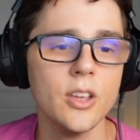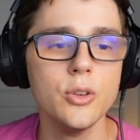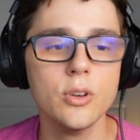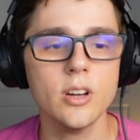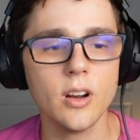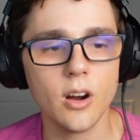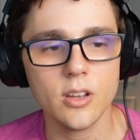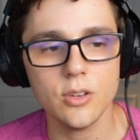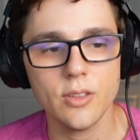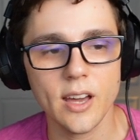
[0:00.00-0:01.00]
You could
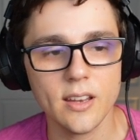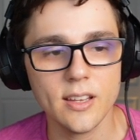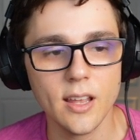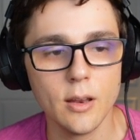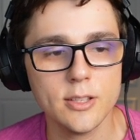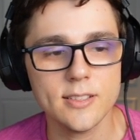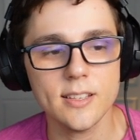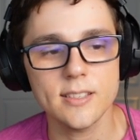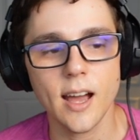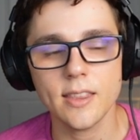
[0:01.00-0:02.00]
argue that
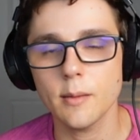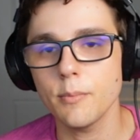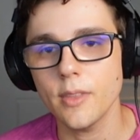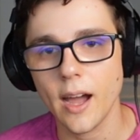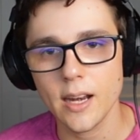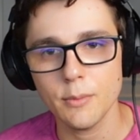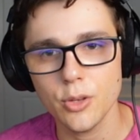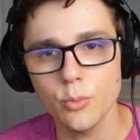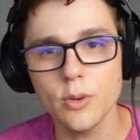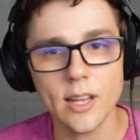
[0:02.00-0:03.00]
it's not the item that
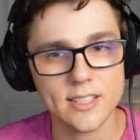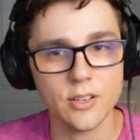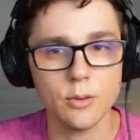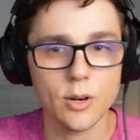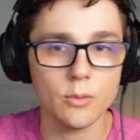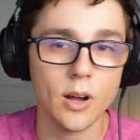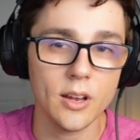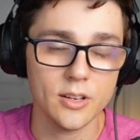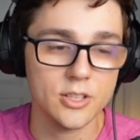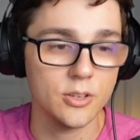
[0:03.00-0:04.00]
you would necessarily run
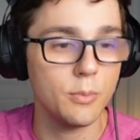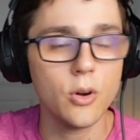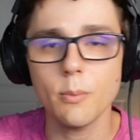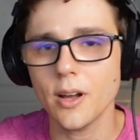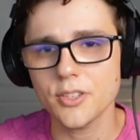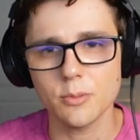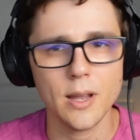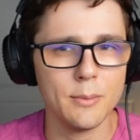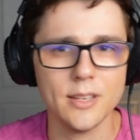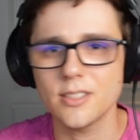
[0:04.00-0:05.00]
around in a certain Pokemon, so
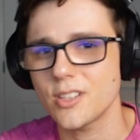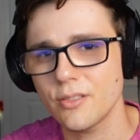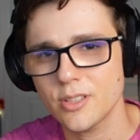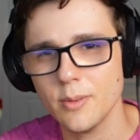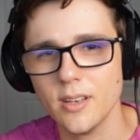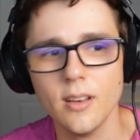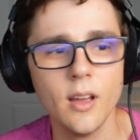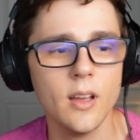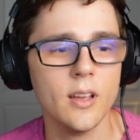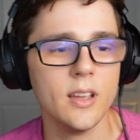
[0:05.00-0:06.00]
maybe it deserves to be
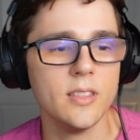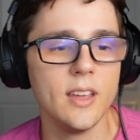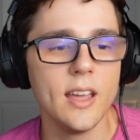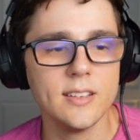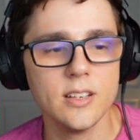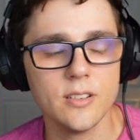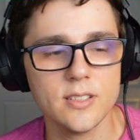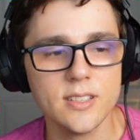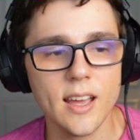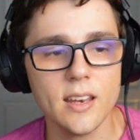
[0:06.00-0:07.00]
in the A tier
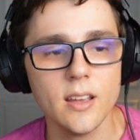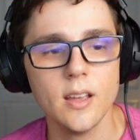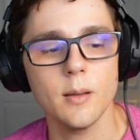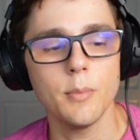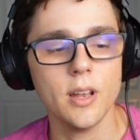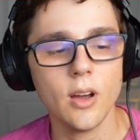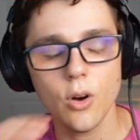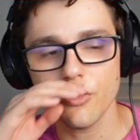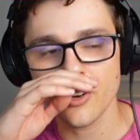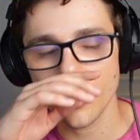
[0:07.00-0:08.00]
instead. But
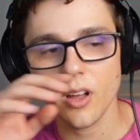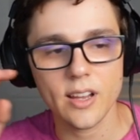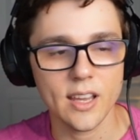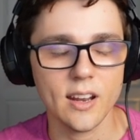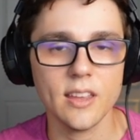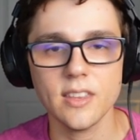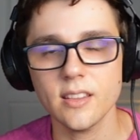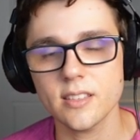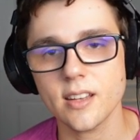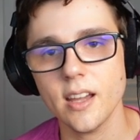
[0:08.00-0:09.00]
overall, again, I think
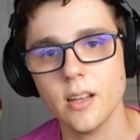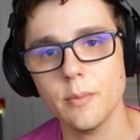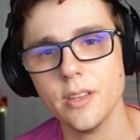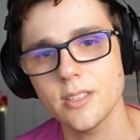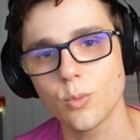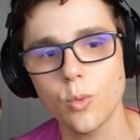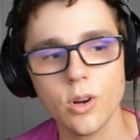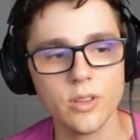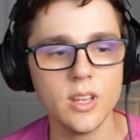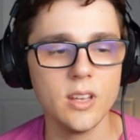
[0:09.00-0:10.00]
this item is
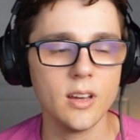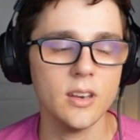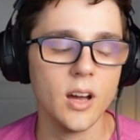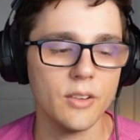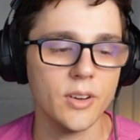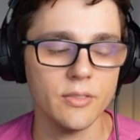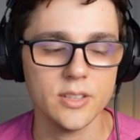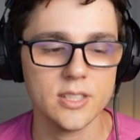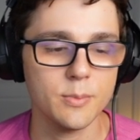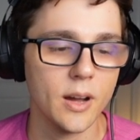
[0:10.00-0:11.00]
worthy enough of
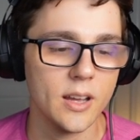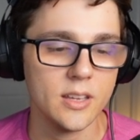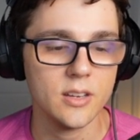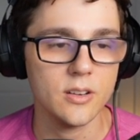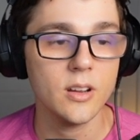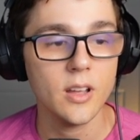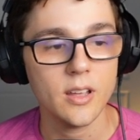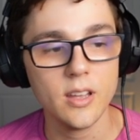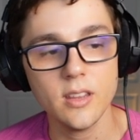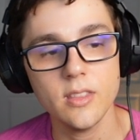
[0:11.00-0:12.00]
its spot here
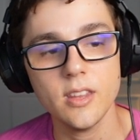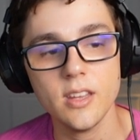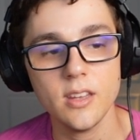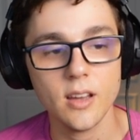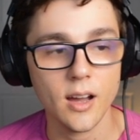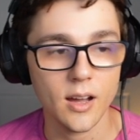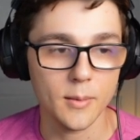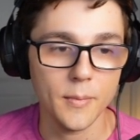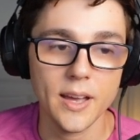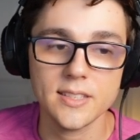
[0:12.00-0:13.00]
in the
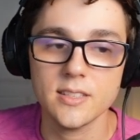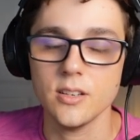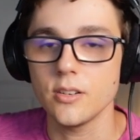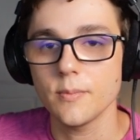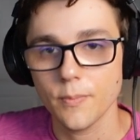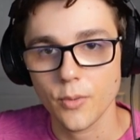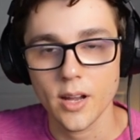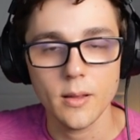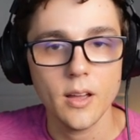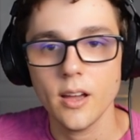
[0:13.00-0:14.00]
S tier,
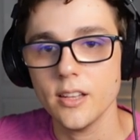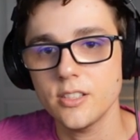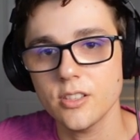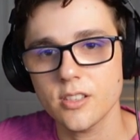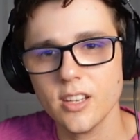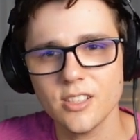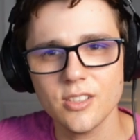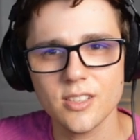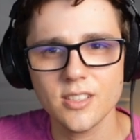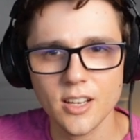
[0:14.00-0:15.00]
right? It's
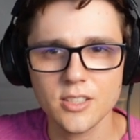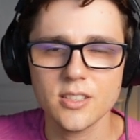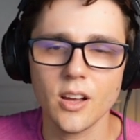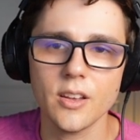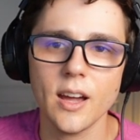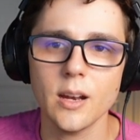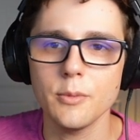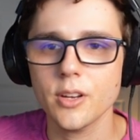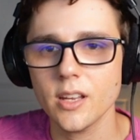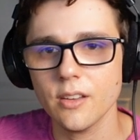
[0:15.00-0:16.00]
just such a solid item.
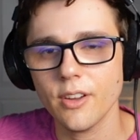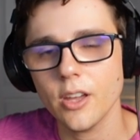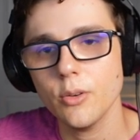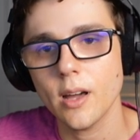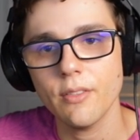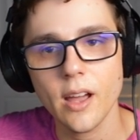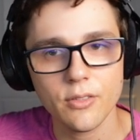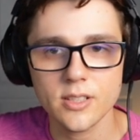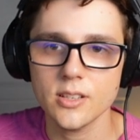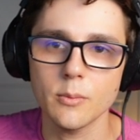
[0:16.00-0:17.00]
You're going to get value out of
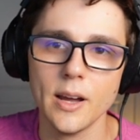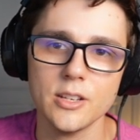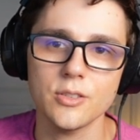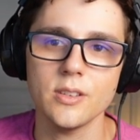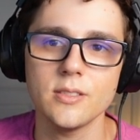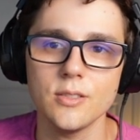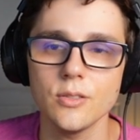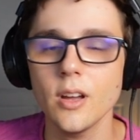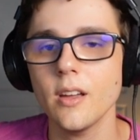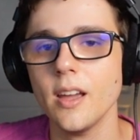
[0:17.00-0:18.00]
every single match you're
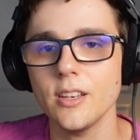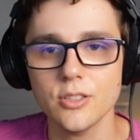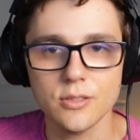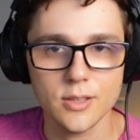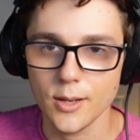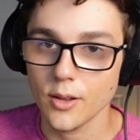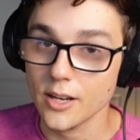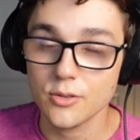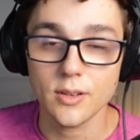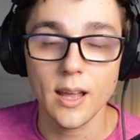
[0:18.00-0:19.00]
into and just deal
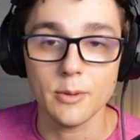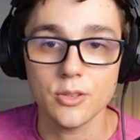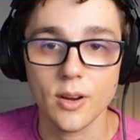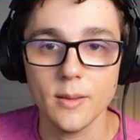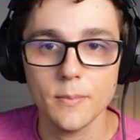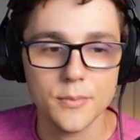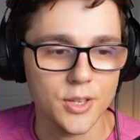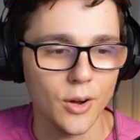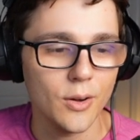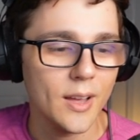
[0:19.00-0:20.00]
extra damage, right?
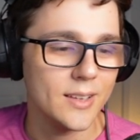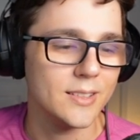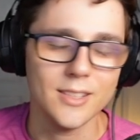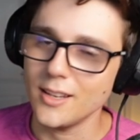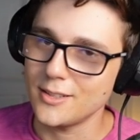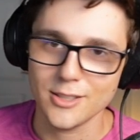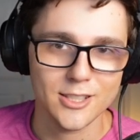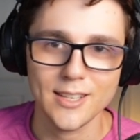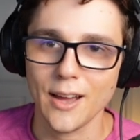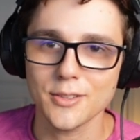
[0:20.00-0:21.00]
So
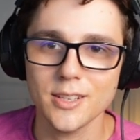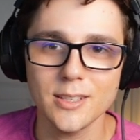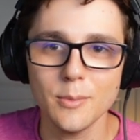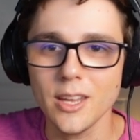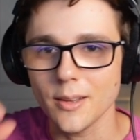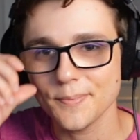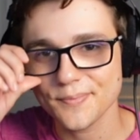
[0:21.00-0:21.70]
sounds good to me.